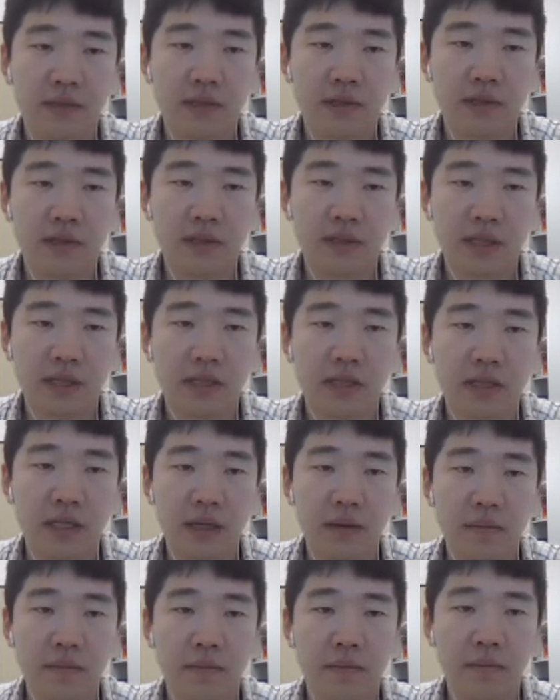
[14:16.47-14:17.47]

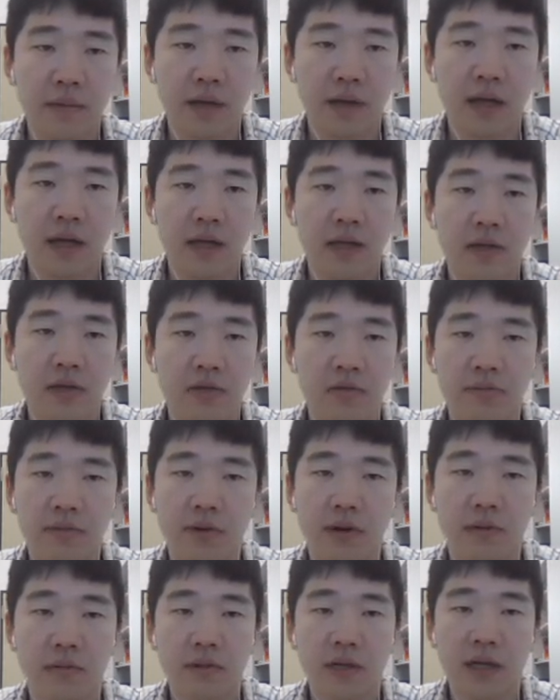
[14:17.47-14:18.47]
system, and you
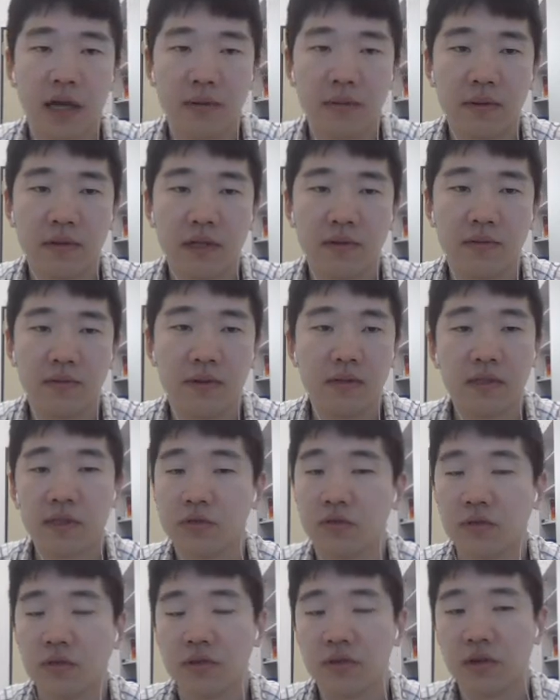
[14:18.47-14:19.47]
probably have a different
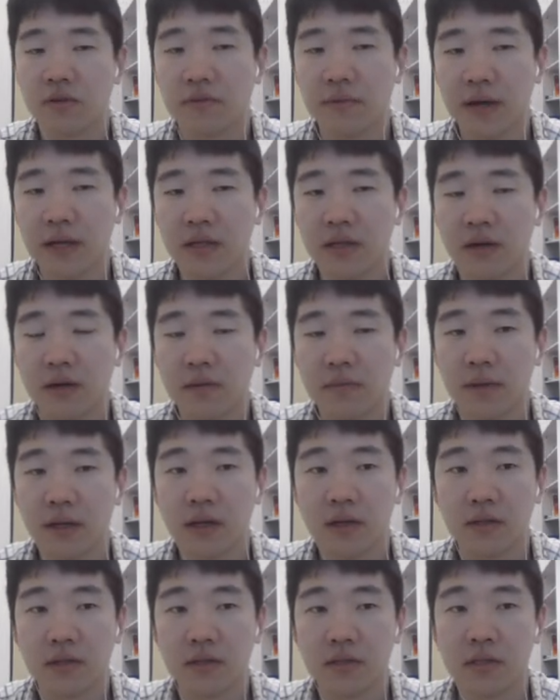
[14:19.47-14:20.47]
structure factor
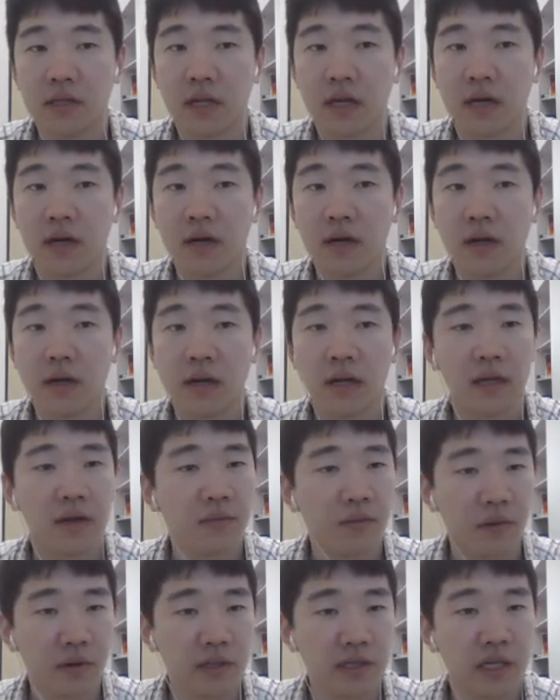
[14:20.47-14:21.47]
because there, like
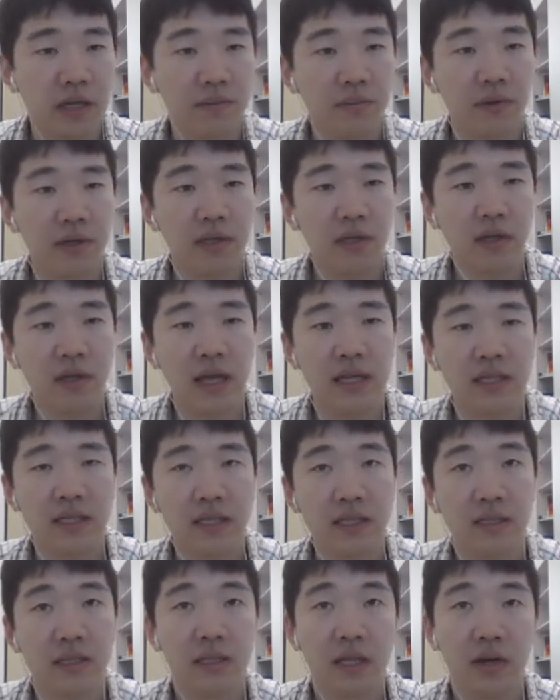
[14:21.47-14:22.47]
for example, in the
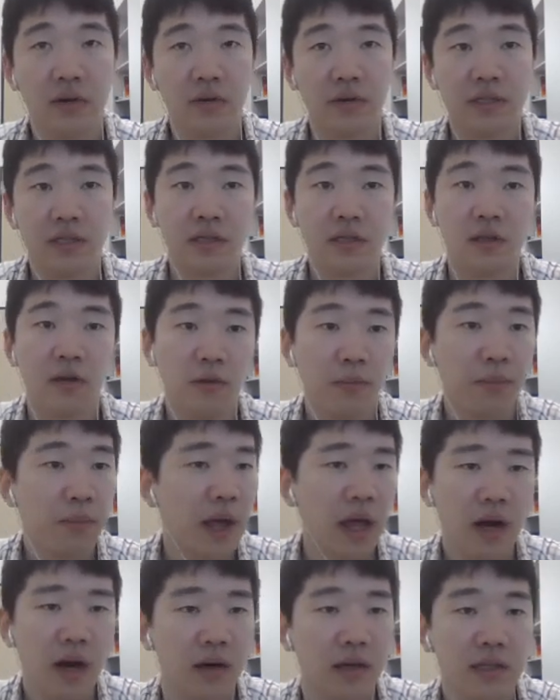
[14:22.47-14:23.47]
gases, there is no
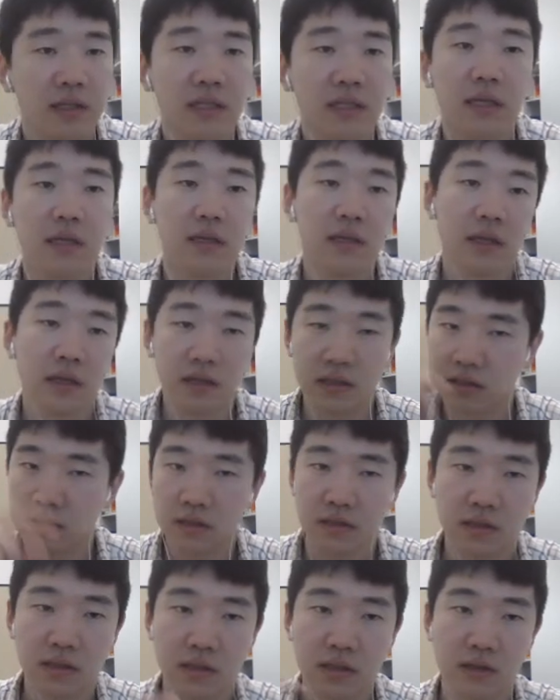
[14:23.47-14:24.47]
pair. They are
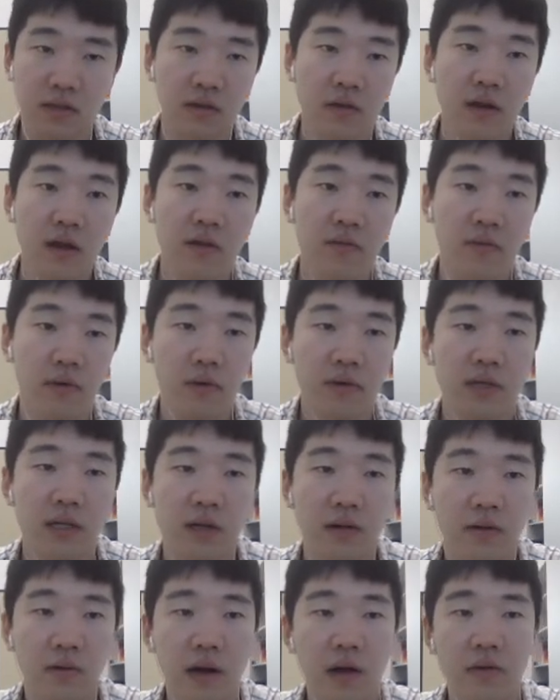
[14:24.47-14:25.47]
just floating
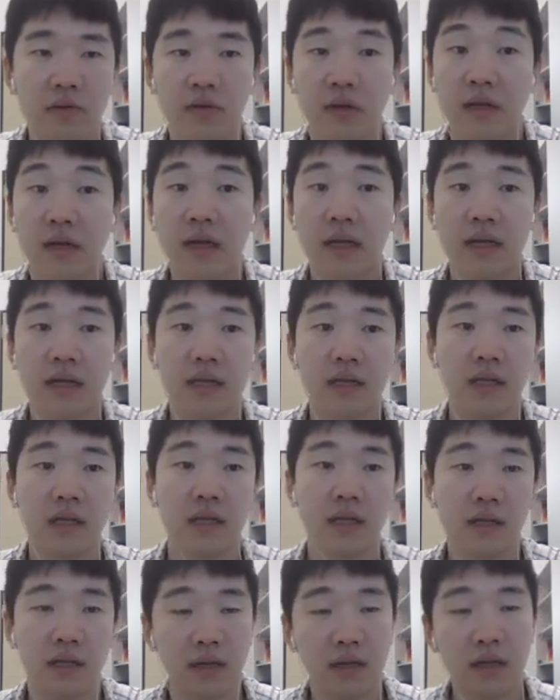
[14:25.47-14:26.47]
around
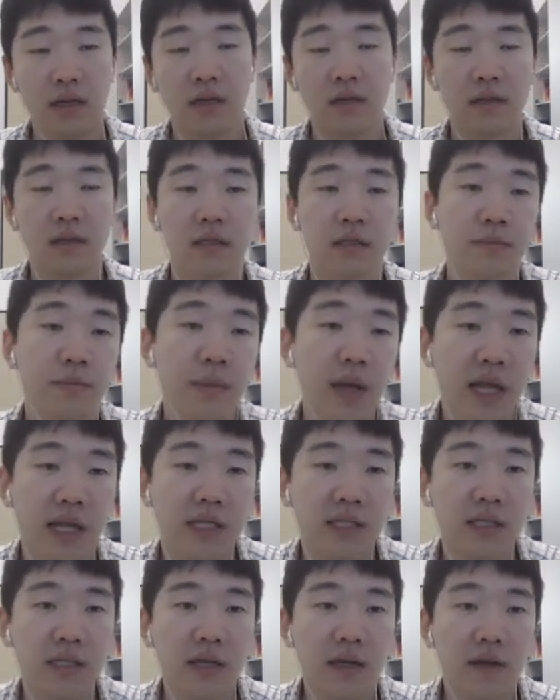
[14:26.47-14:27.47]
the
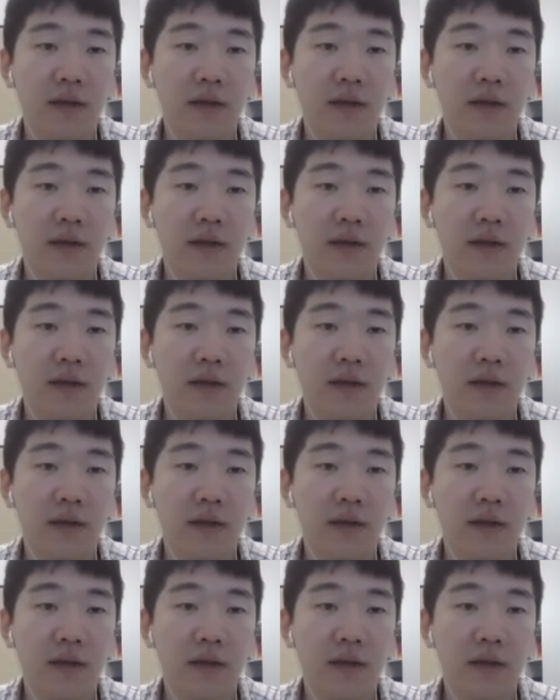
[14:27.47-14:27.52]
space.